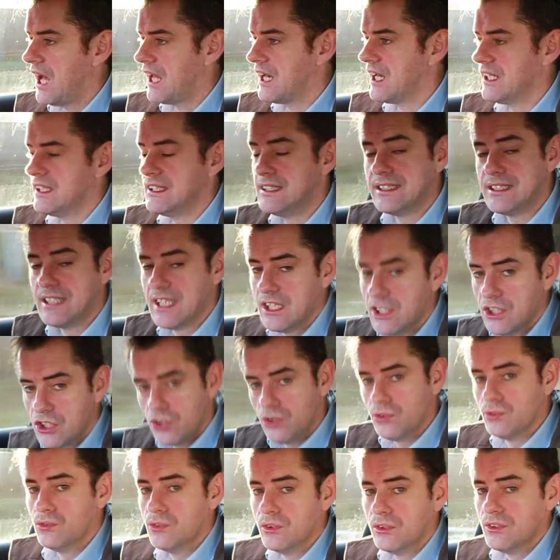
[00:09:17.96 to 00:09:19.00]
still do.
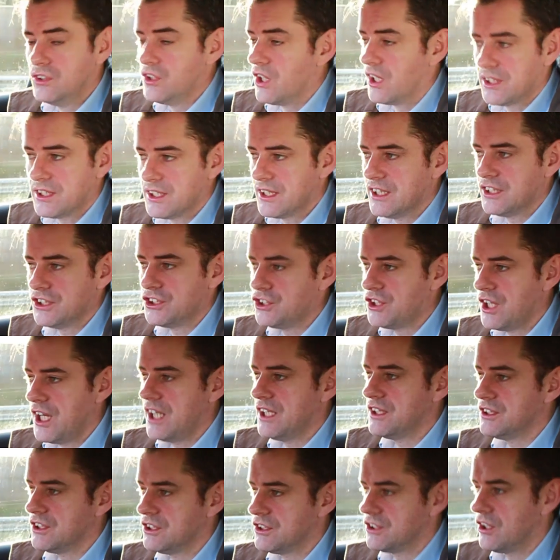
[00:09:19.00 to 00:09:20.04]
Nothing has
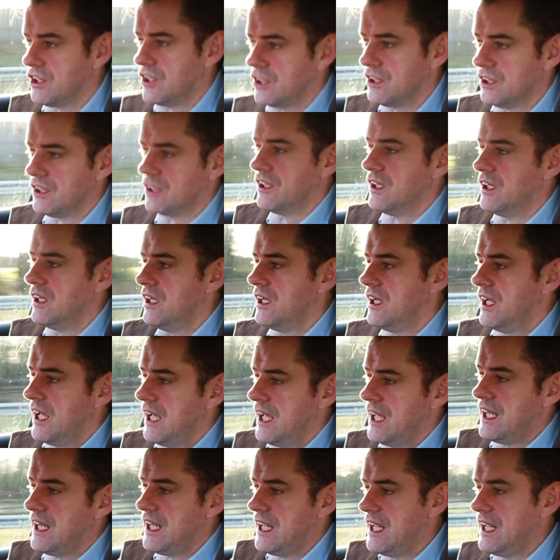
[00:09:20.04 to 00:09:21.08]
changed at all.
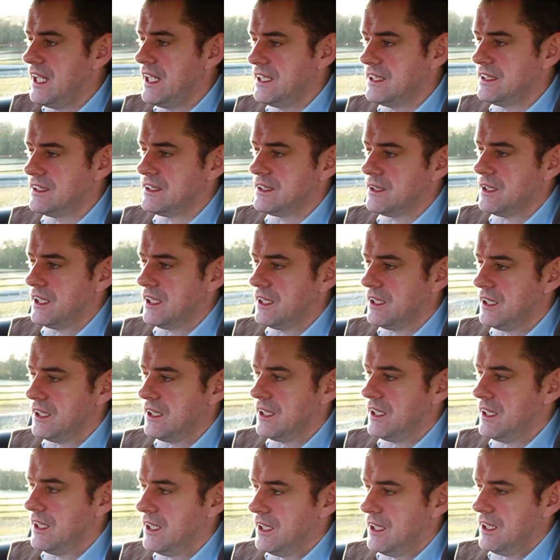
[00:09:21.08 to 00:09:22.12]
It is
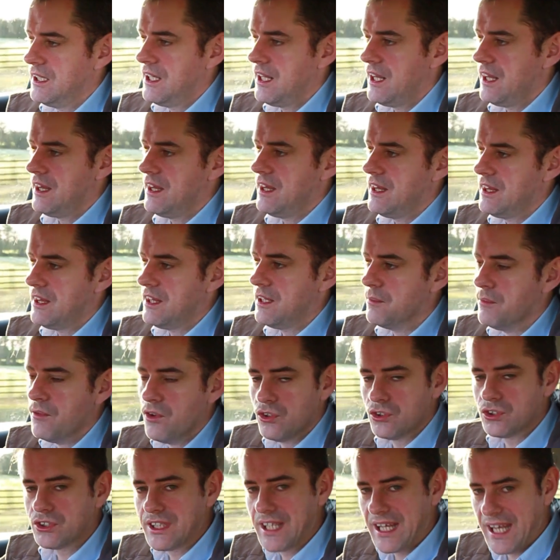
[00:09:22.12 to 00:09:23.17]
the
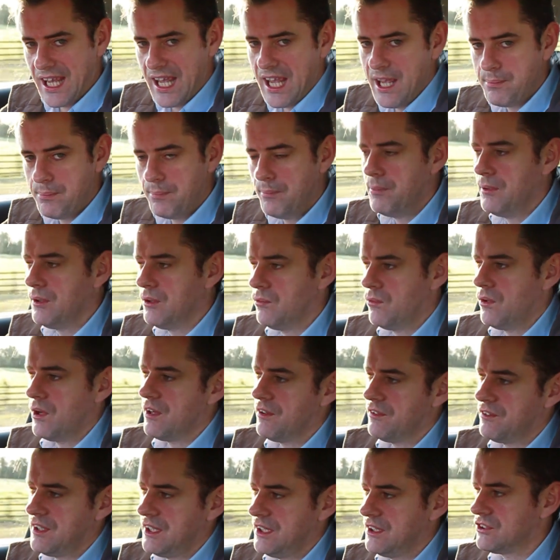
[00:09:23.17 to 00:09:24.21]
most capable one
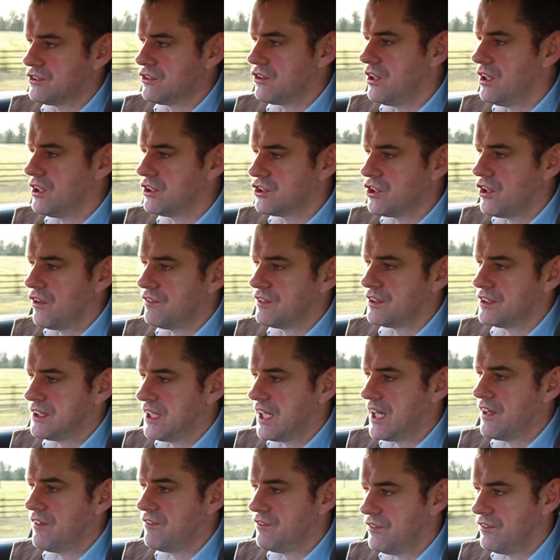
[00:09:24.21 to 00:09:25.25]
of these crossovers that
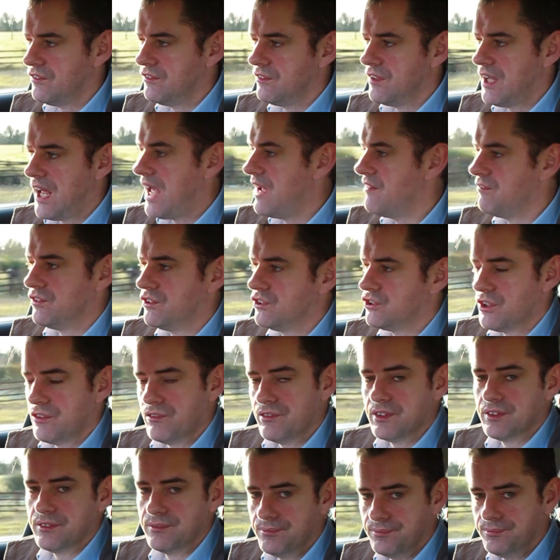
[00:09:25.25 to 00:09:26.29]
I've ever driven.
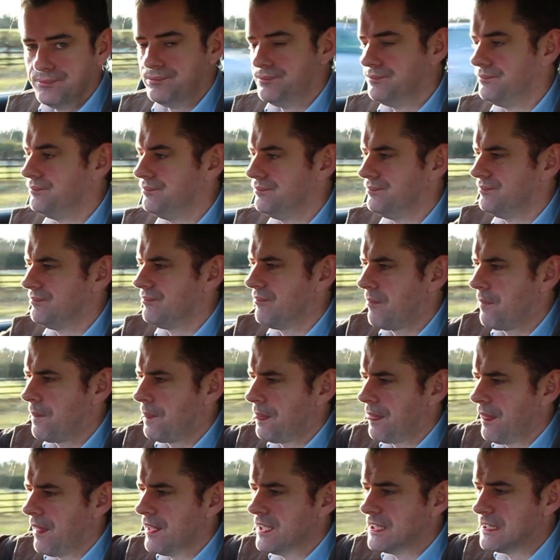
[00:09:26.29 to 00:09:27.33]

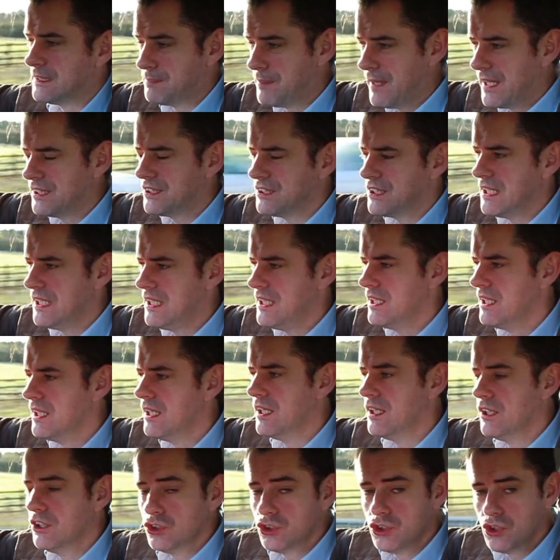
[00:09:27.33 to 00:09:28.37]
Especially
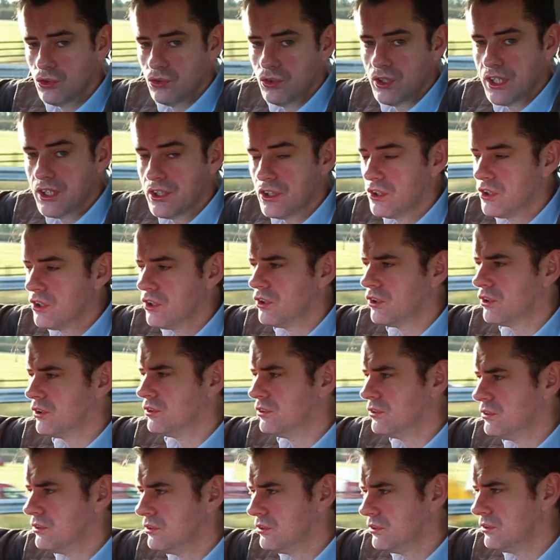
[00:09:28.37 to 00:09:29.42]
2-litre
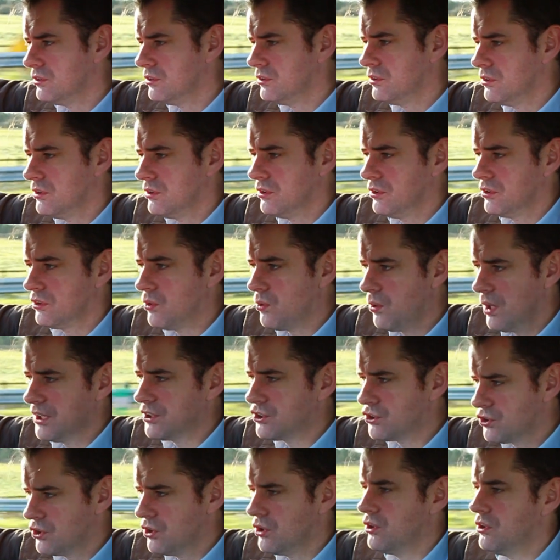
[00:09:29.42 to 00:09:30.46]

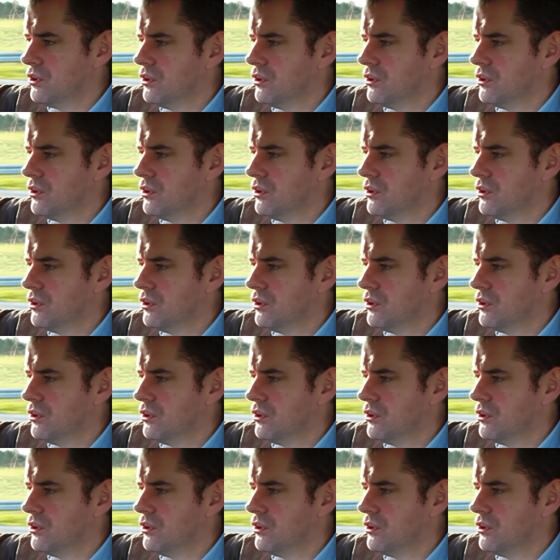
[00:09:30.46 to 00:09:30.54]
Quattro